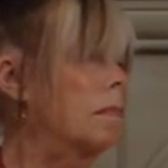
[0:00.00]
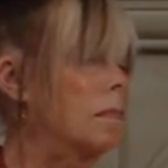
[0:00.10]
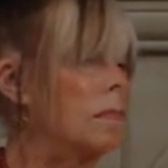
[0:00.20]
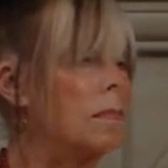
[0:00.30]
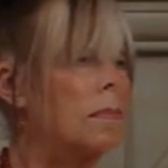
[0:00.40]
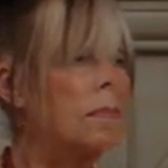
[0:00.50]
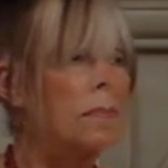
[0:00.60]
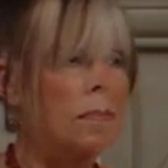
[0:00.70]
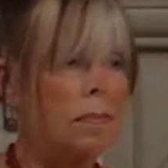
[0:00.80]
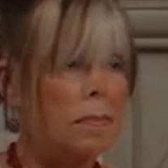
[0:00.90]

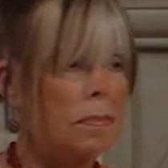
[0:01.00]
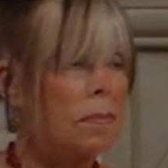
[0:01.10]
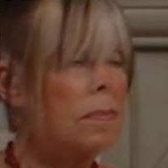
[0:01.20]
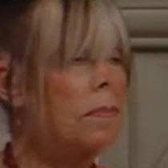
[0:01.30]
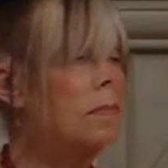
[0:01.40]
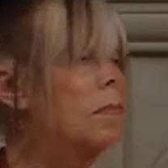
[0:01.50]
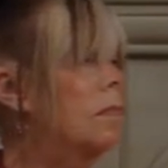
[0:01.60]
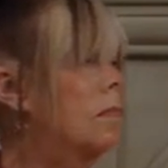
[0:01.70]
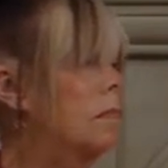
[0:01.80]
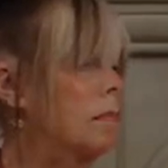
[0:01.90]

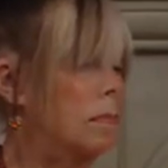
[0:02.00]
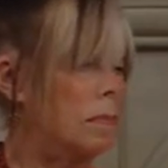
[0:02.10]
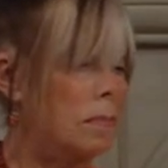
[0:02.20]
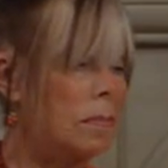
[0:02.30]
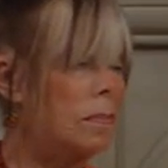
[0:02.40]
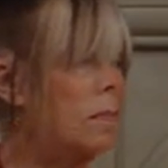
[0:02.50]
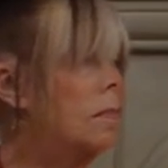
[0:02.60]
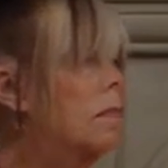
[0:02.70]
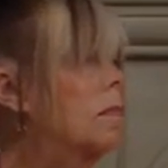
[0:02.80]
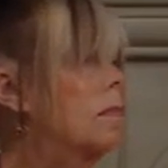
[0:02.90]

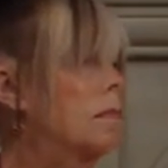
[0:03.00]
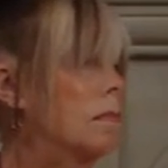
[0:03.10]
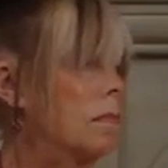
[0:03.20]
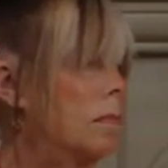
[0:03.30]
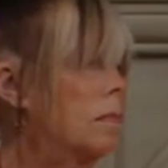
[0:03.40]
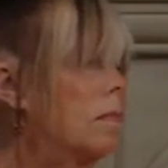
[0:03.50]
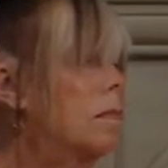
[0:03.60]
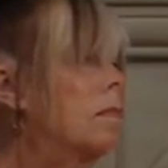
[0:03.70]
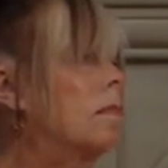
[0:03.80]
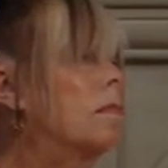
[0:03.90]

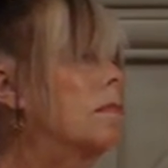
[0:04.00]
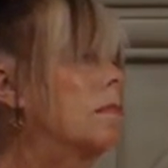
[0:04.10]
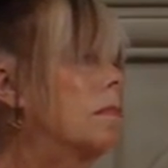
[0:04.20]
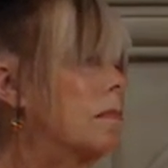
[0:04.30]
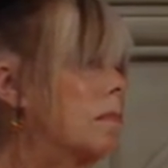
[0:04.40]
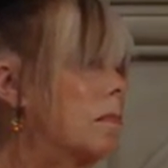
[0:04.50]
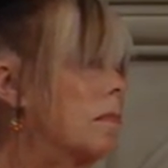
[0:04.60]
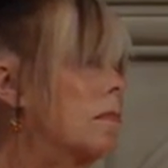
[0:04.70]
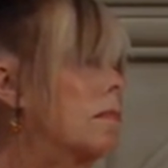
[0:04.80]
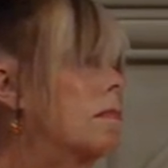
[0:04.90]

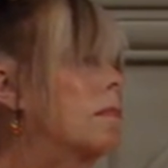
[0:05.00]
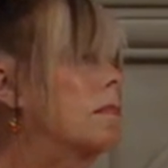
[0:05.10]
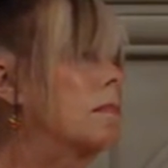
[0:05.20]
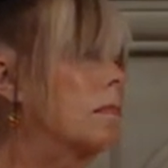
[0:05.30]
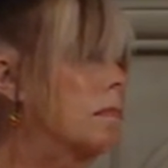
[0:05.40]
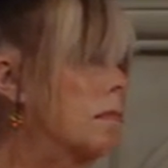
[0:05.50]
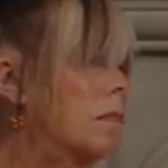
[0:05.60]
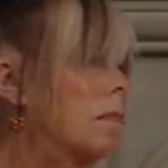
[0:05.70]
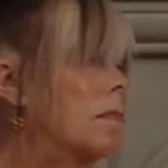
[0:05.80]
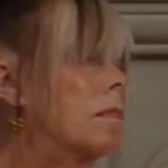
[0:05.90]

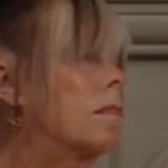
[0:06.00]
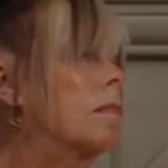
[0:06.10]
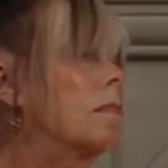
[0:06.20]
[no speech]